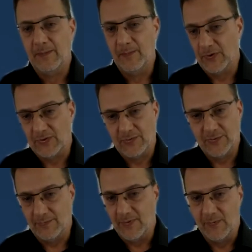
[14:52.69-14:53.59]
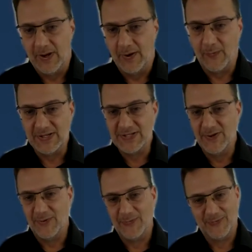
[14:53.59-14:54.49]
but we will always
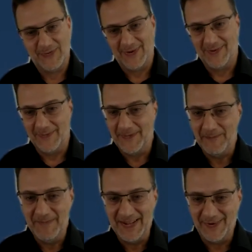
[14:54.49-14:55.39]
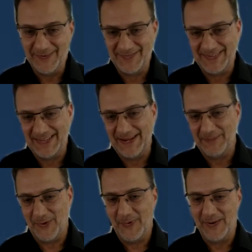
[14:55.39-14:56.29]
know the middle of the
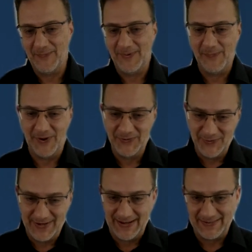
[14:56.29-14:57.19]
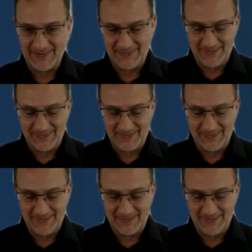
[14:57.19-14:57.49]
table where we want to get,